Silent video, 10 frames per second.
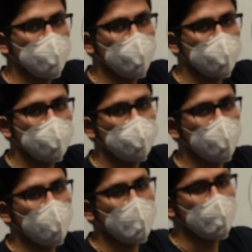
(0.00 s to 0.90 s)
charges
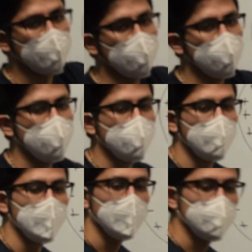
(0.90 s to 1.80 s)
repel.
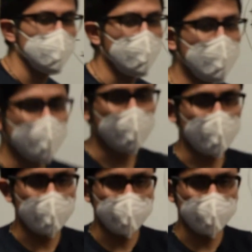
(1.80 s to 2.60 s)
So on our little